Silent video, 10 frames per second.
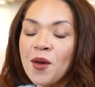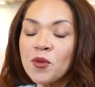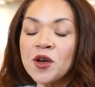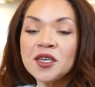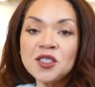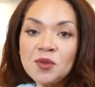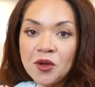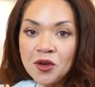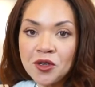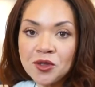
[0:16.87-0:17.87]
production
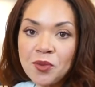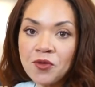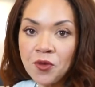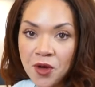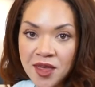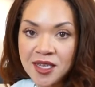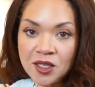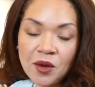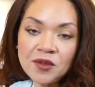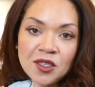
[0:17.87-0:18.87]
builders before this,
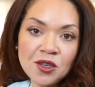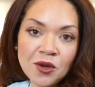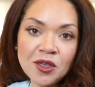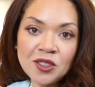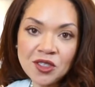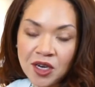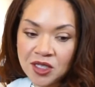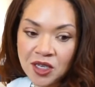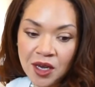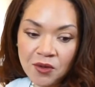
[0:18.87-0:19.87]
so I was in new
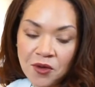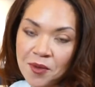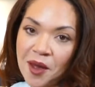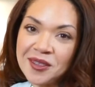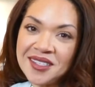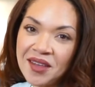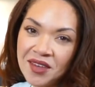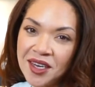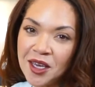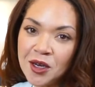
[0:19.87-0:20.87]
construction for about
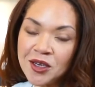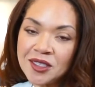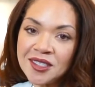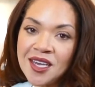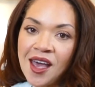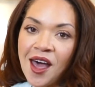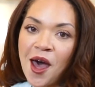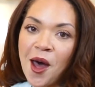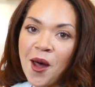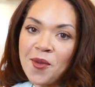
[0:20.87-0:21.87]
7 years,
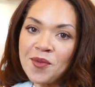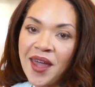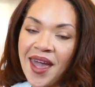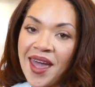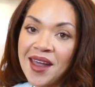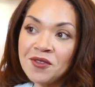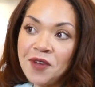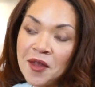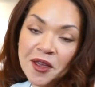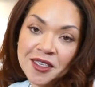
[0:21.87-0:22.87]
and
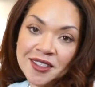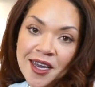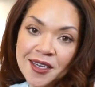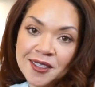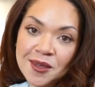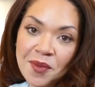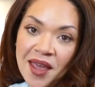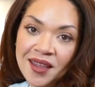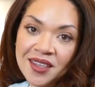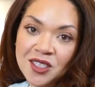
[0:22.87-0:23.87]
finally decided to
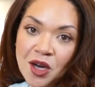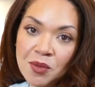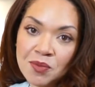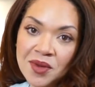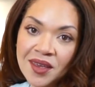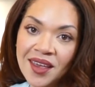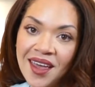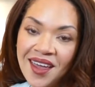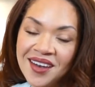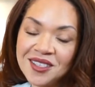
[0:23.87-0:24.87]
make the jump
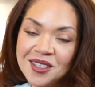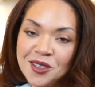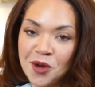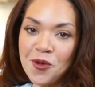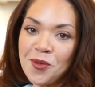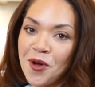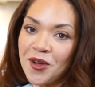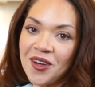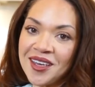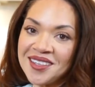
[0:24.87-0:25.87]
and to general
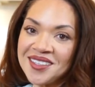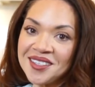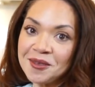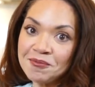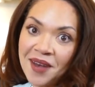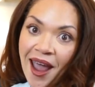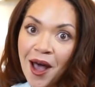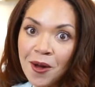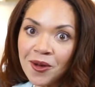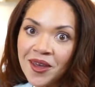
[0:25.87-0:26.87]
brokerage
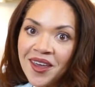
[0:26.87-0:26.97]
now.